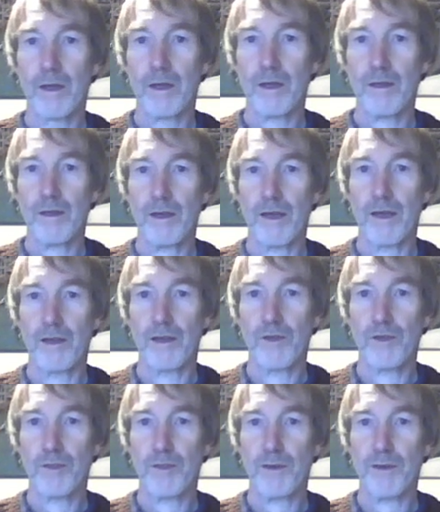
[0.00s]
yeah, that just
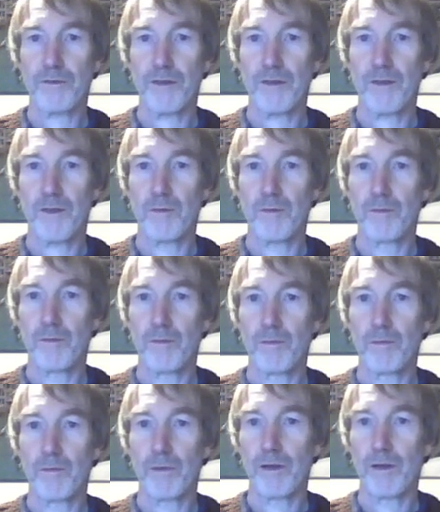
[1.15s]
about fits in
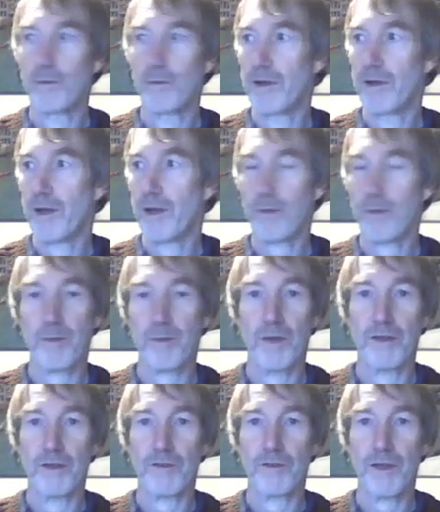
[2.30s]
below my happy smiling
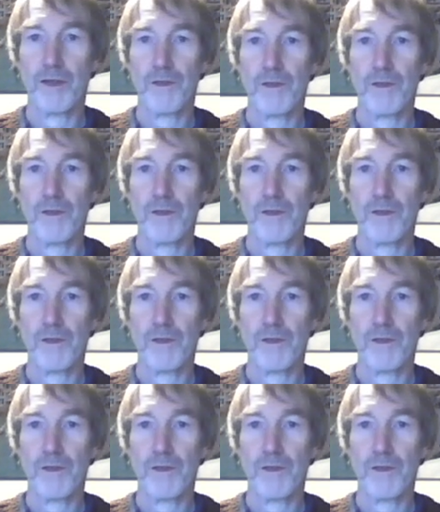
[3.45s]
face,